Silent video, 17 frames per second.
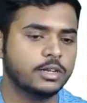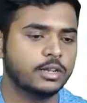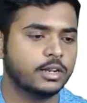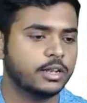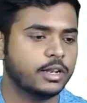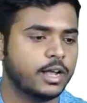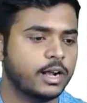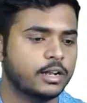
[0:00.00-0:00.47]

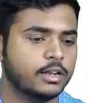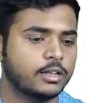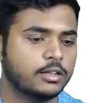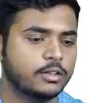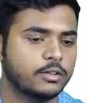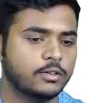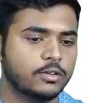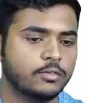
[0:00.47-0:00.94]
that
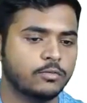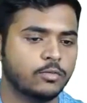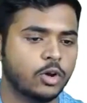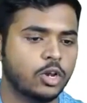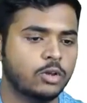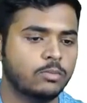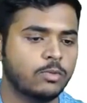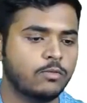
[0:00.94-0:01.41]

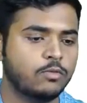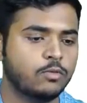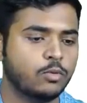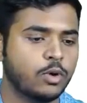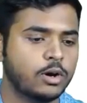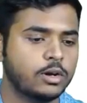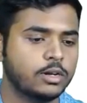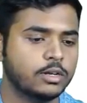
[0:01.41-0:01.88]
volume of
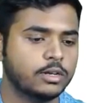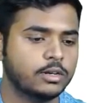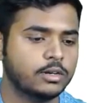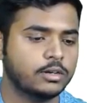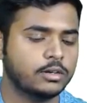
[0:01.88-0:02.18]
water,